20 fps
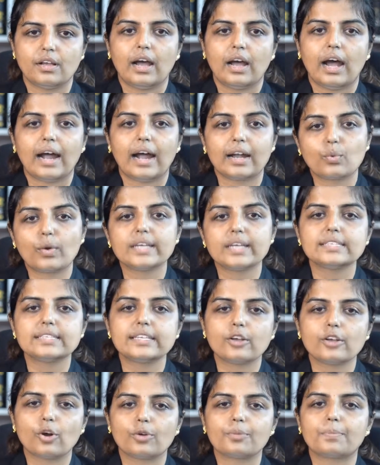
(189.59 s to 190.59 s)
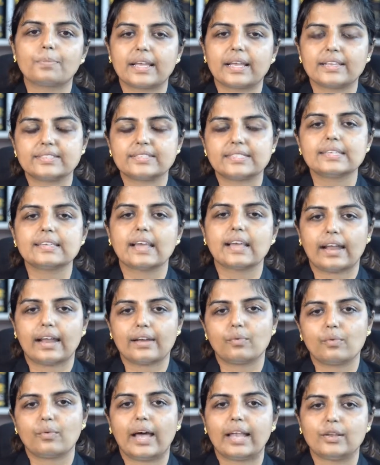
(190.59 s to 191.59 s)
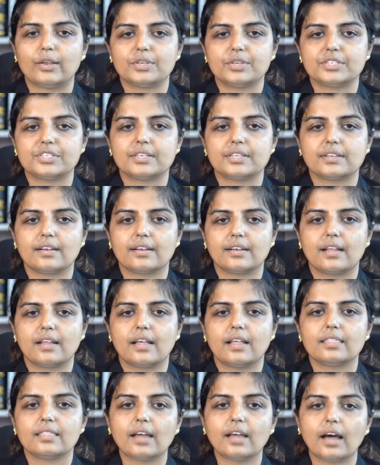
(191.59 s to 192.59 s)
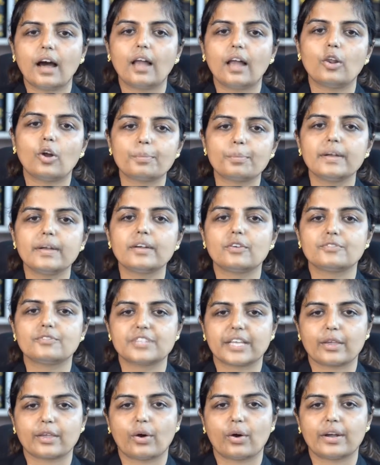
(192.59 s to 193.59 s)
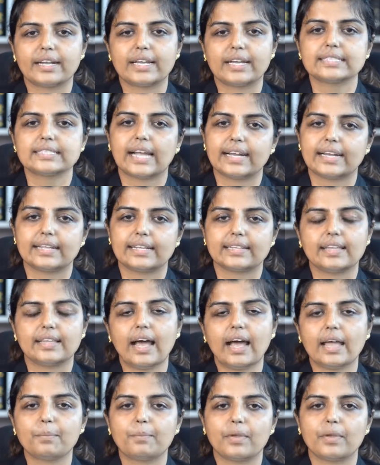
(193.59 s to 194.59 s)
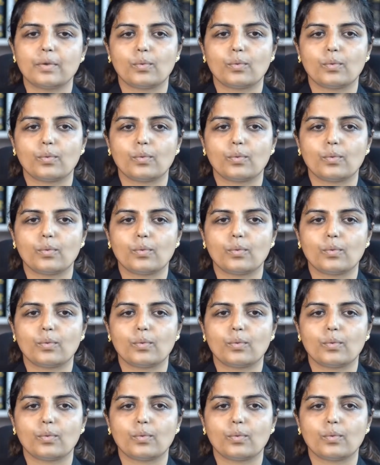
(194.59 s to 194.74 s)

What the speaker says: advising on pricing and valuation, the allotment of securities under the IPO.